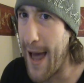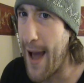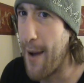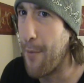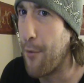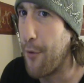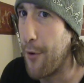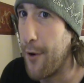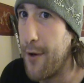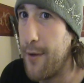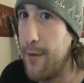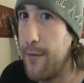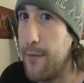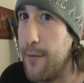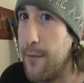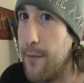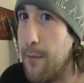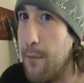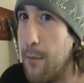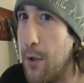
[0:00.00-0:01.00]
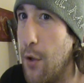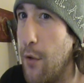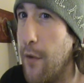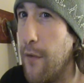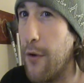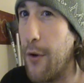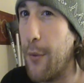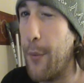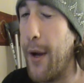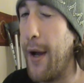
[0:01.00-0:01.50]
elaborate
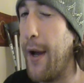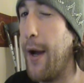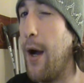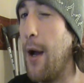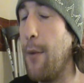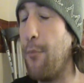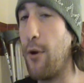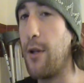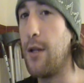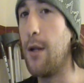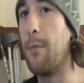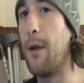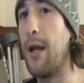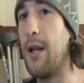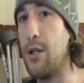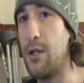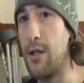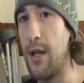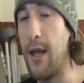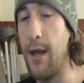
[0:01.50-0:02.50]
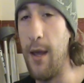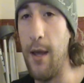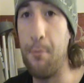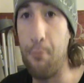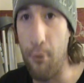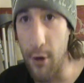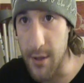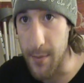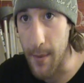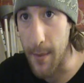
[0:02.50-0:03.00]
manoeuvre where I bring the blade,
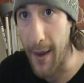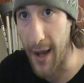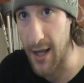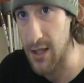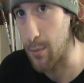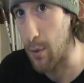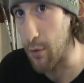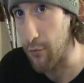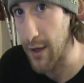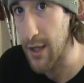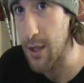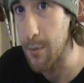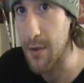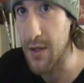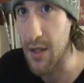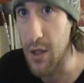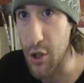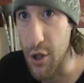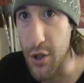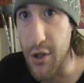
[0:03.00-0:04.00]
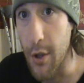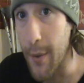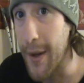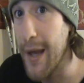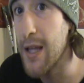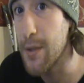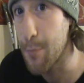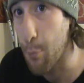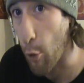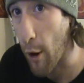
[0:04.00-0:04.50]
it brings me back to my ready position, so
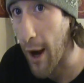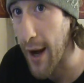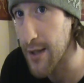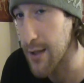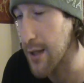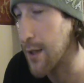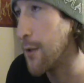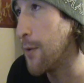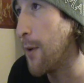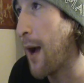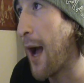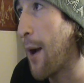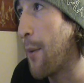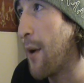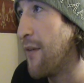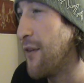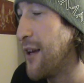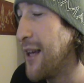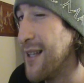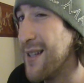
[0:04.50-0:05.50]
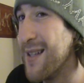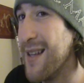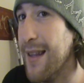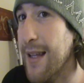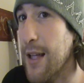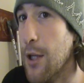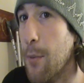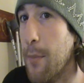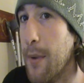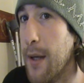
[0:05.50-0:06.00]
it is practical. However, it's
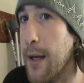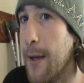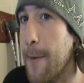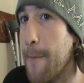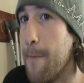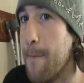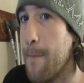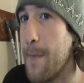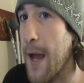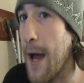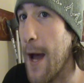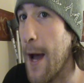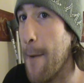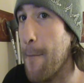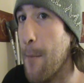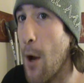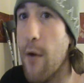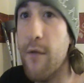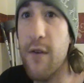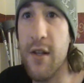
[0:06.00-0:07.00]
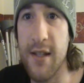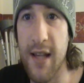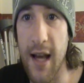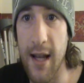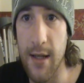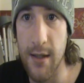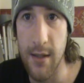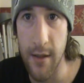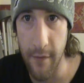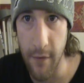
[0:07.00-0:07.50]
a little bit
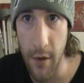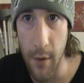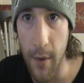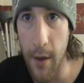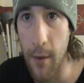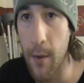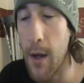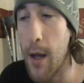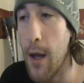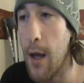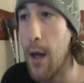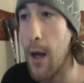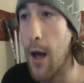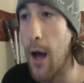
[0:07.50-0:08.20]
overzealous, if you will.